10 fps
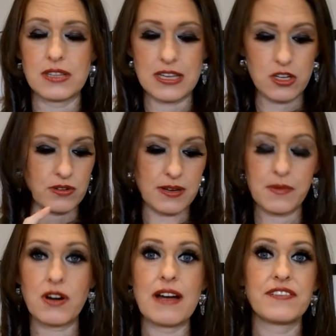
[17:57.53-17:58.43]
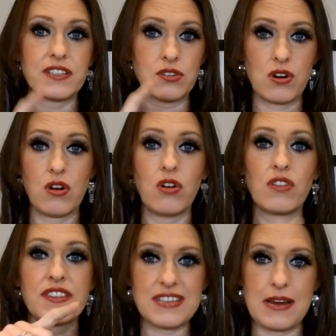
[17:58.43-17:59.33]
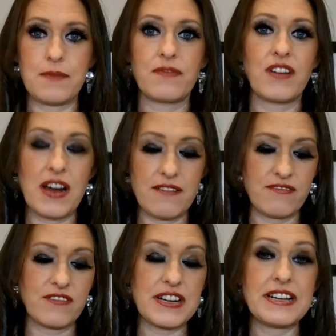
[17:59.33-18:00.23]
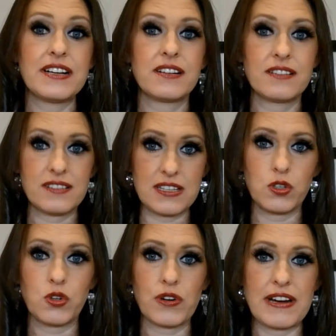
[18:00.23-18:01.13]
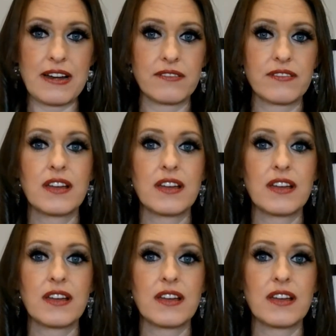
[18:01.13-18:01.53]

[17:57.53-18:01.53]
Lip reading: that your demographics are all the same for every single creative.